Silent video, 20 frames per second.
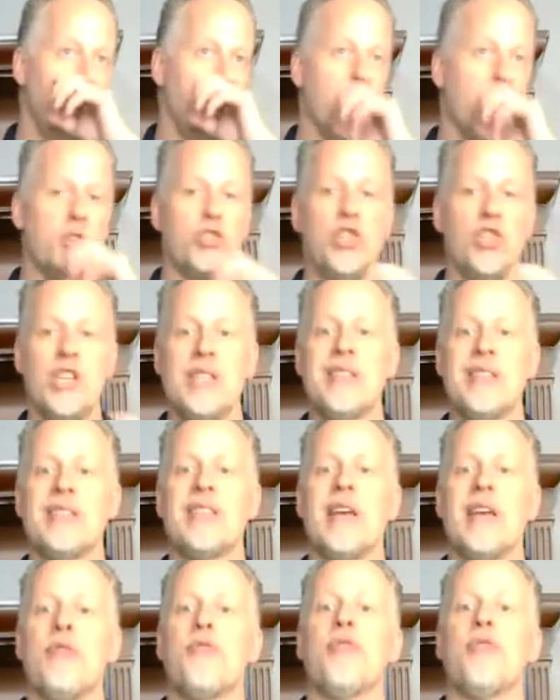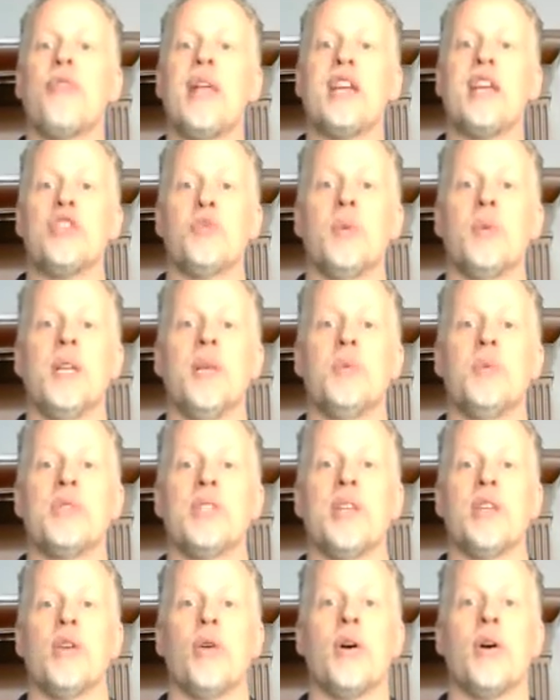Jesus had flesh when he
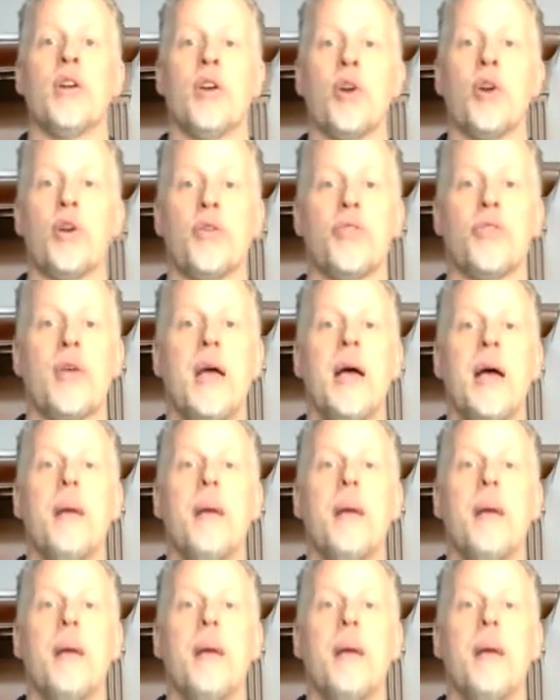was here on earth.